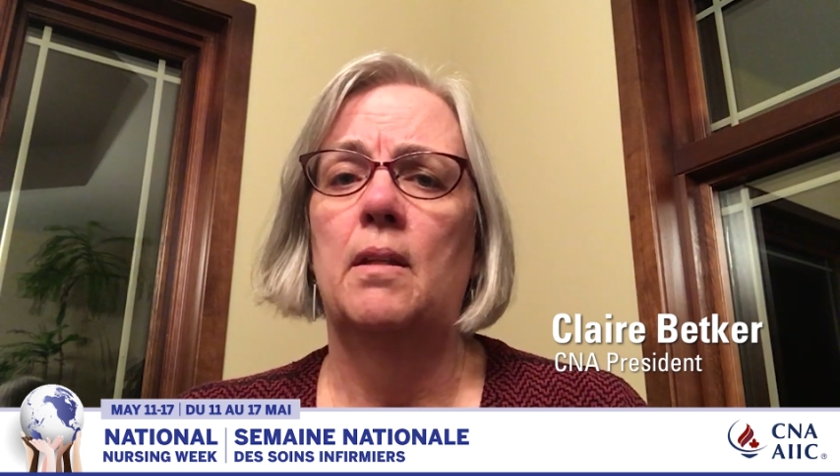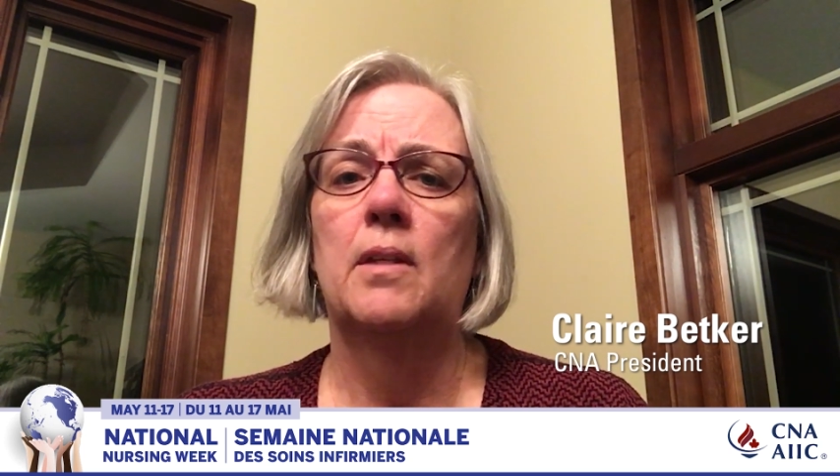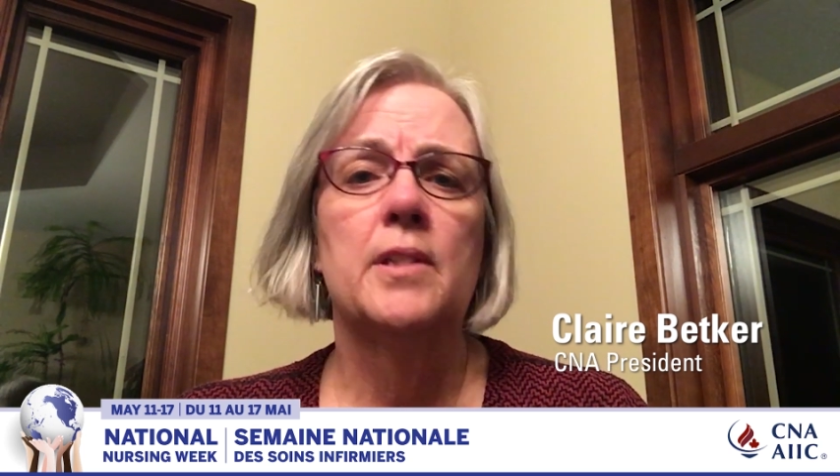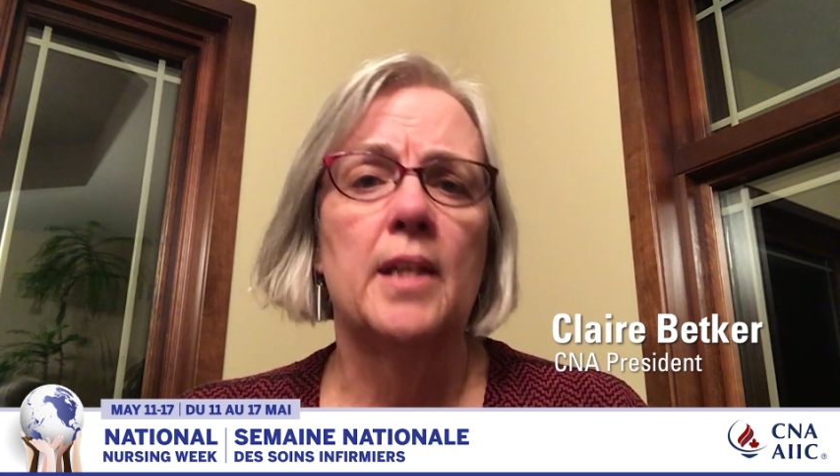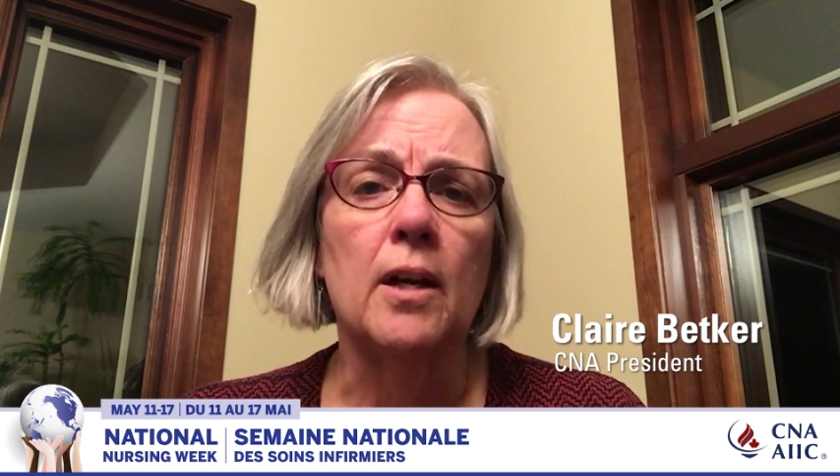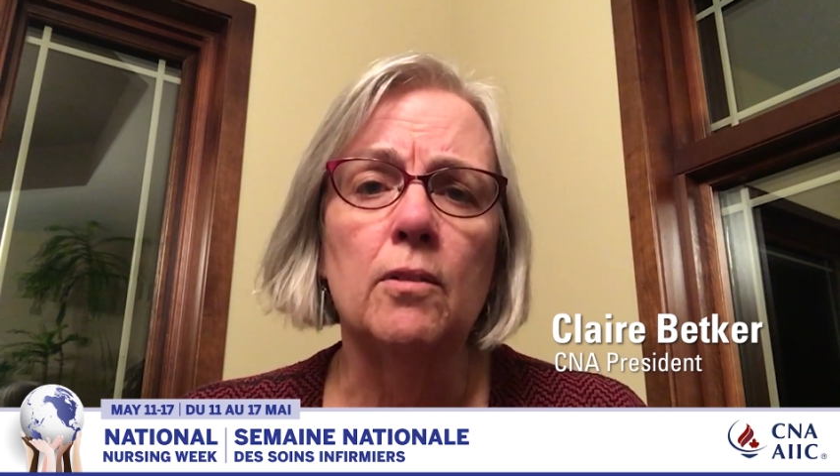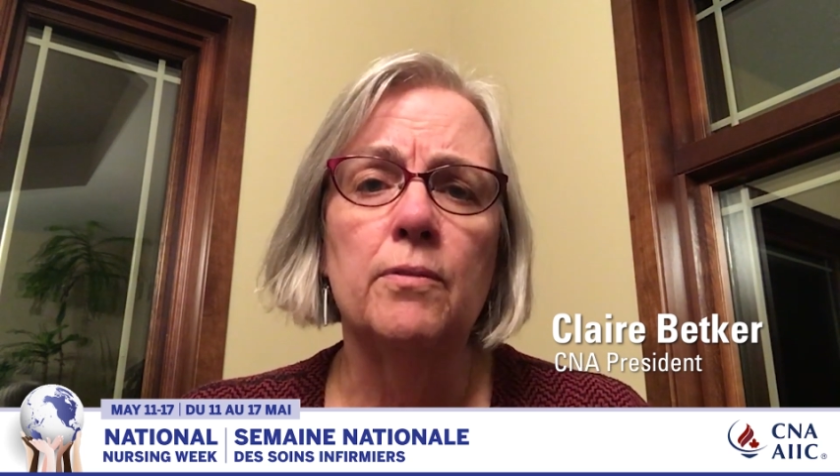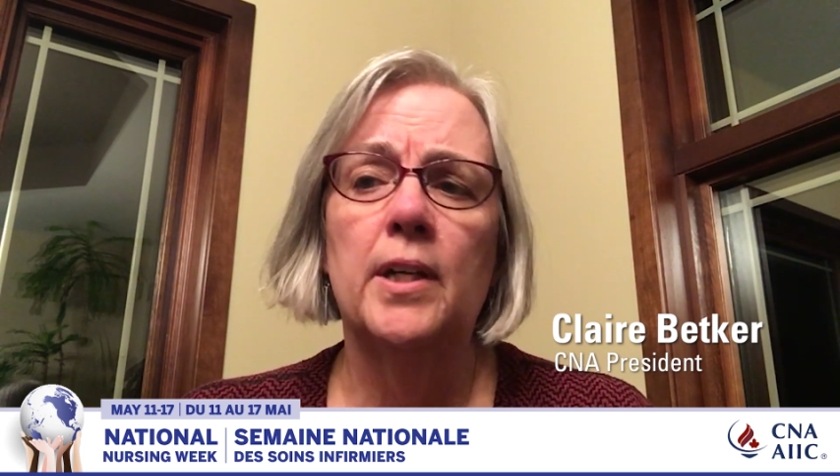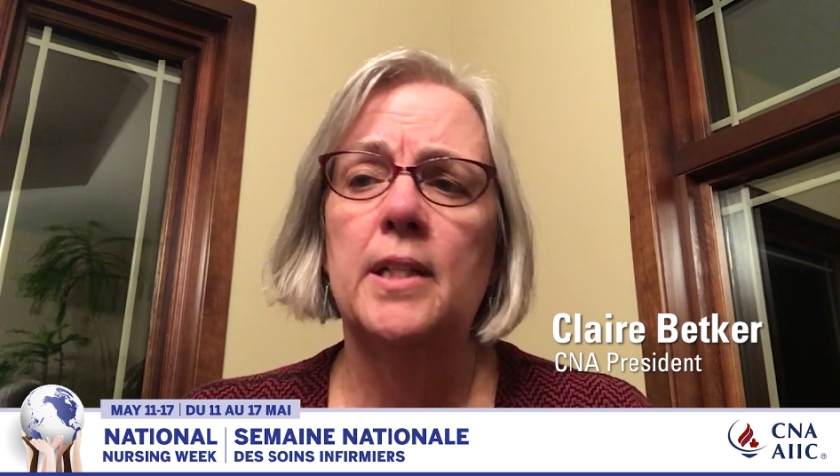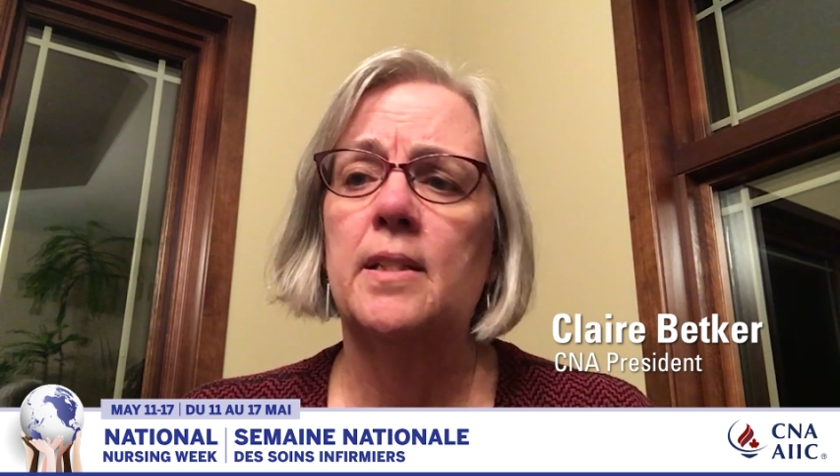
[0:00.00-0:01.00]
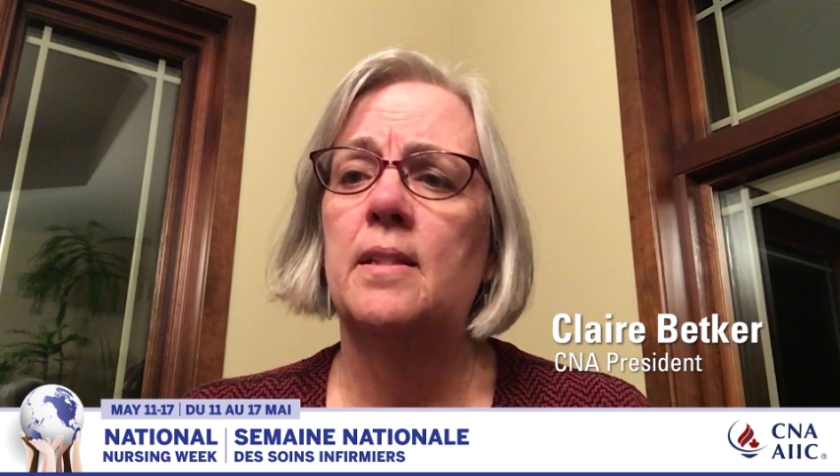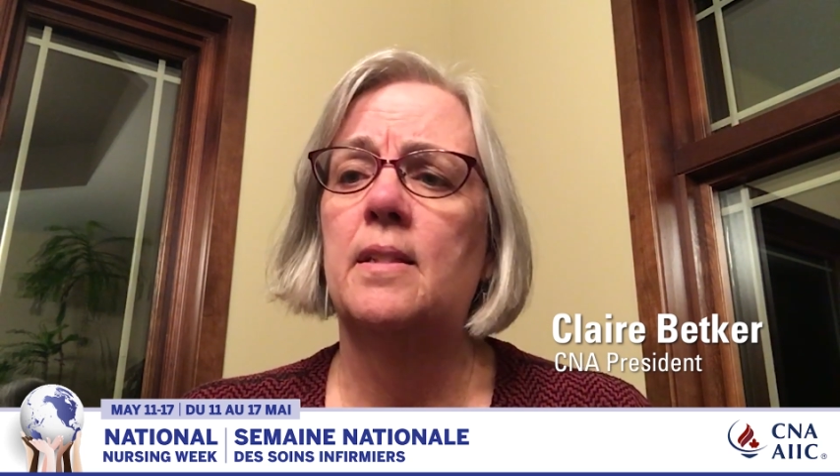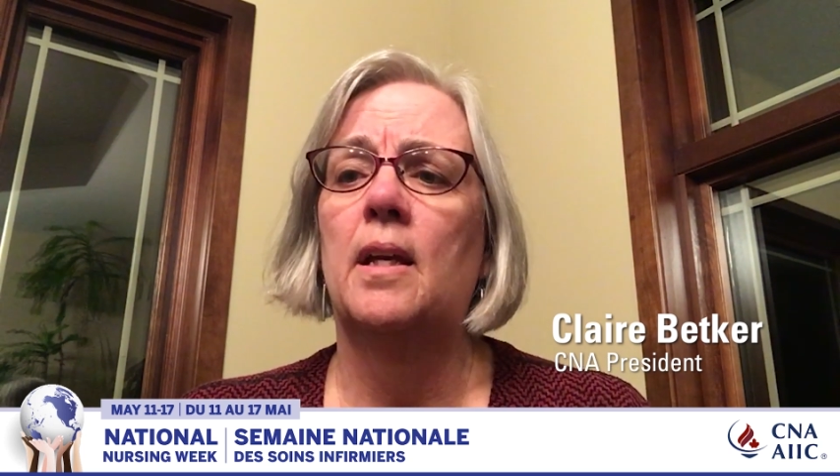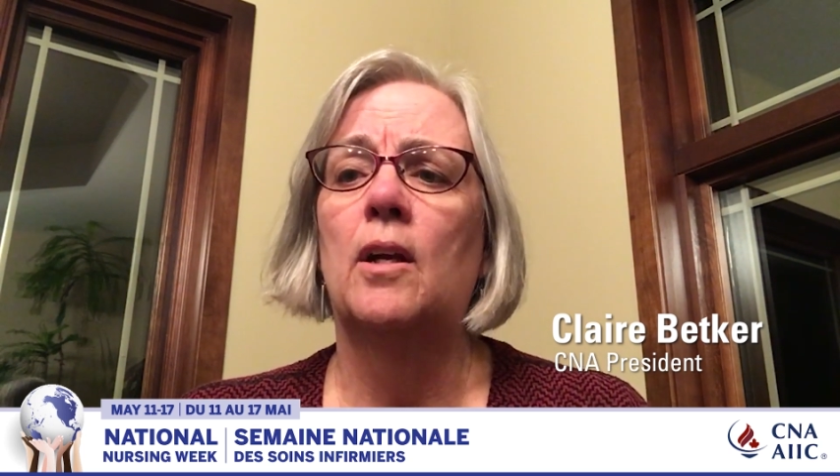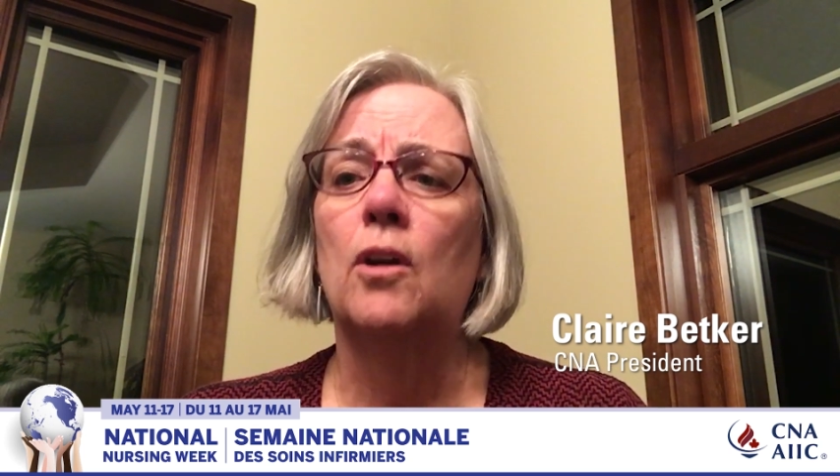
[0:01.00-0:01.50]
their
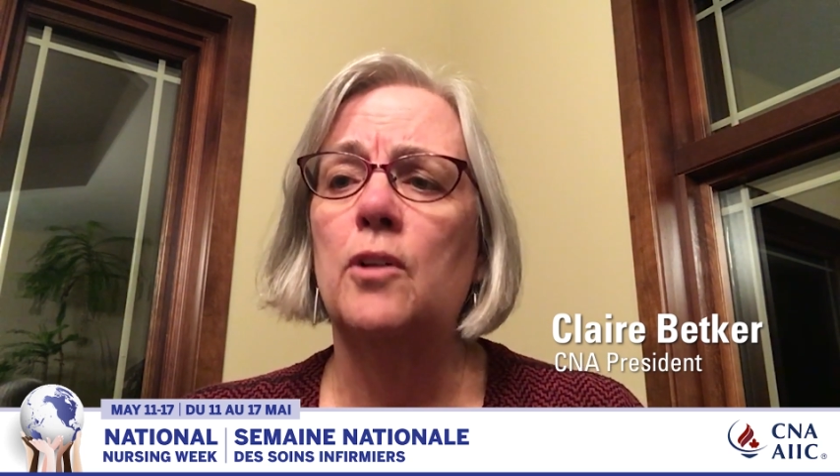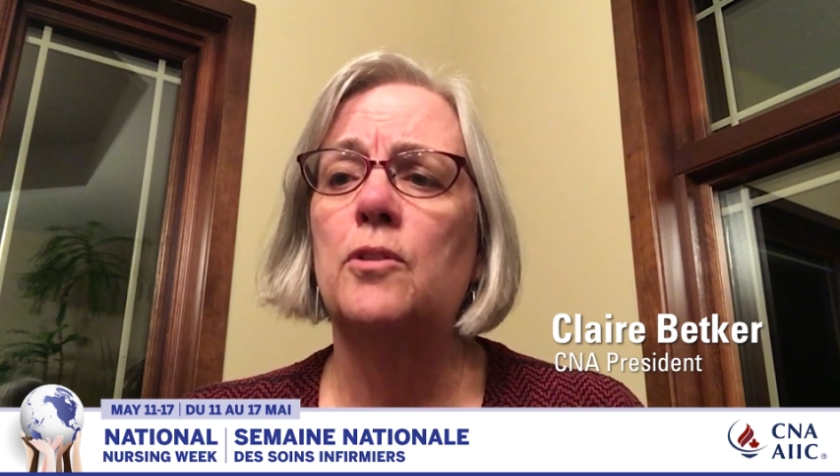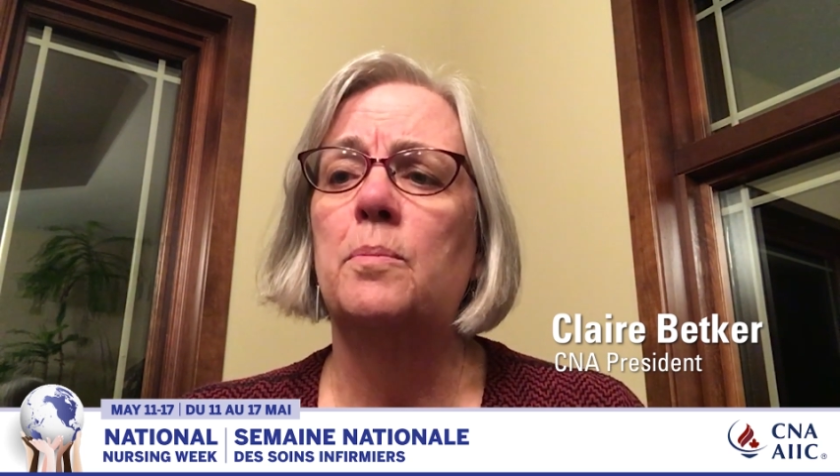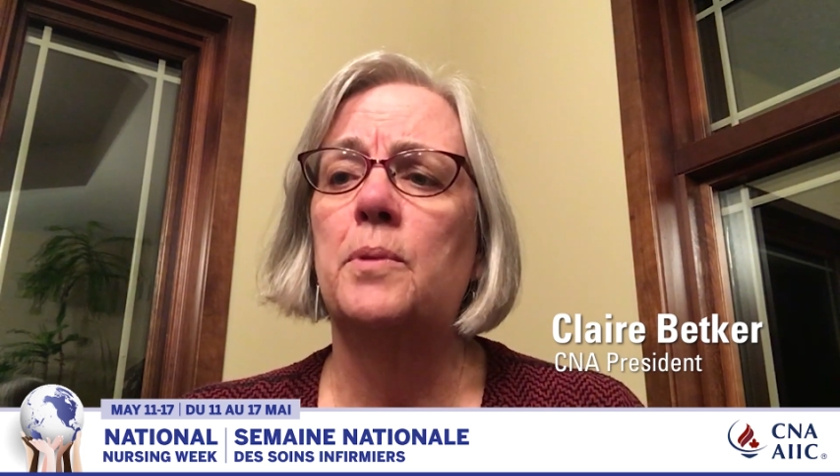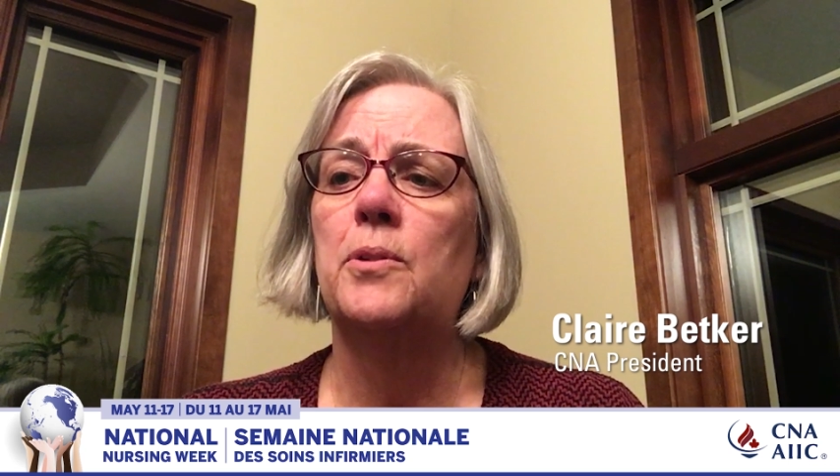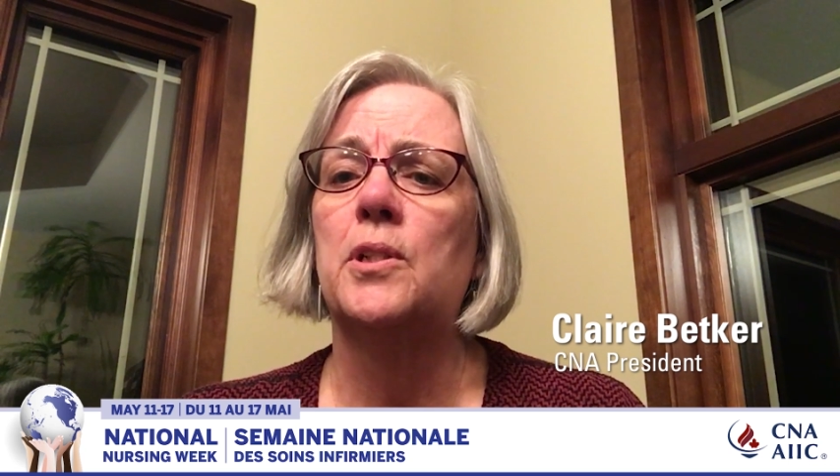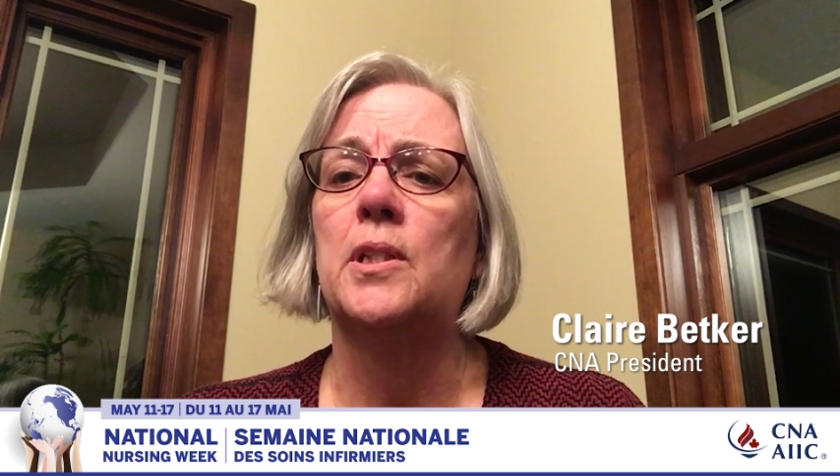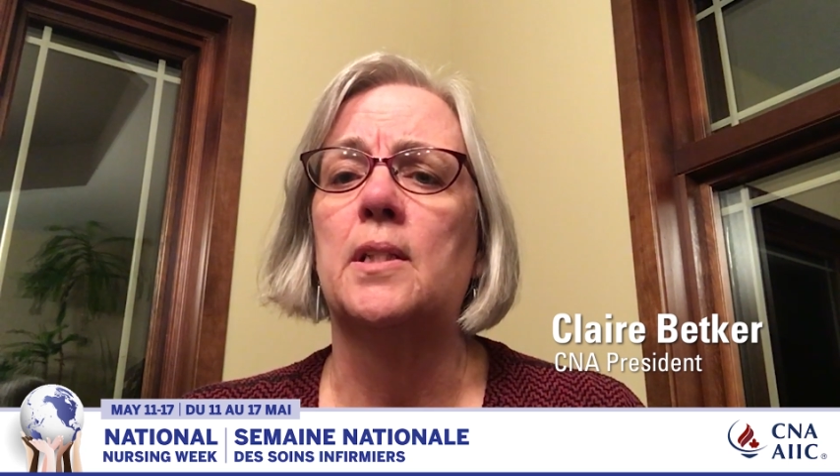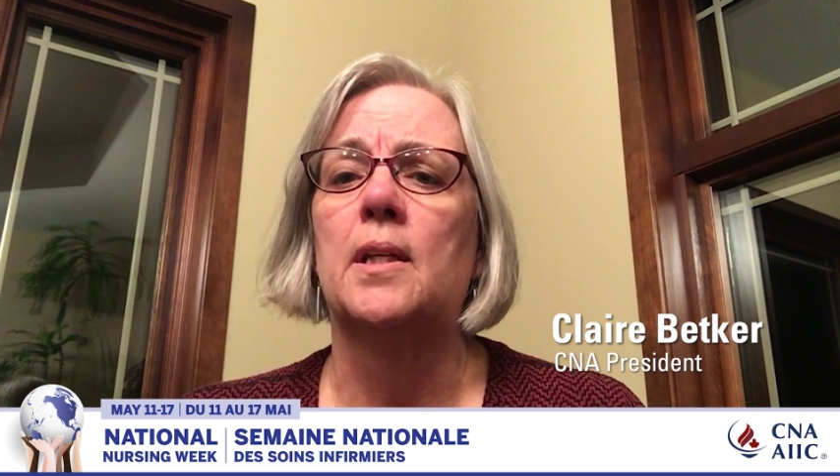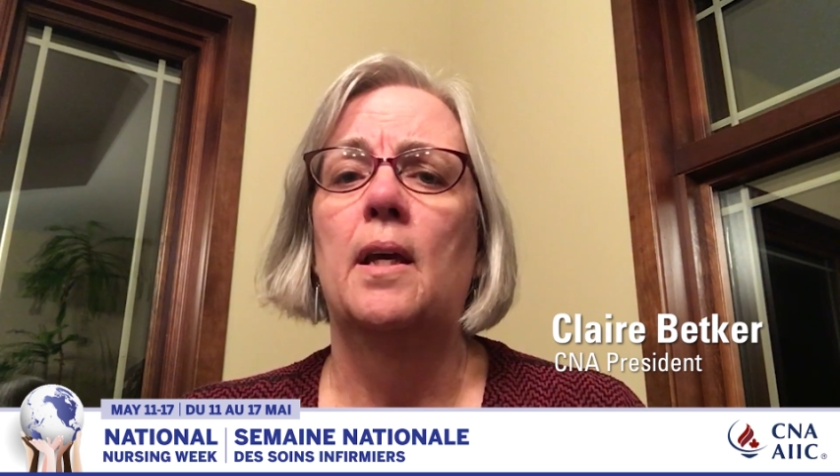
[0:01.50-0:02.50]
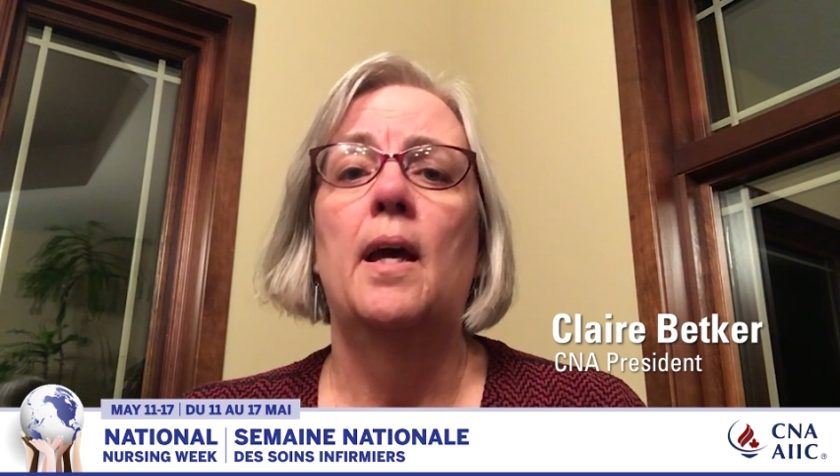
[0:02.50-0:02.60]
sacrifices and contributions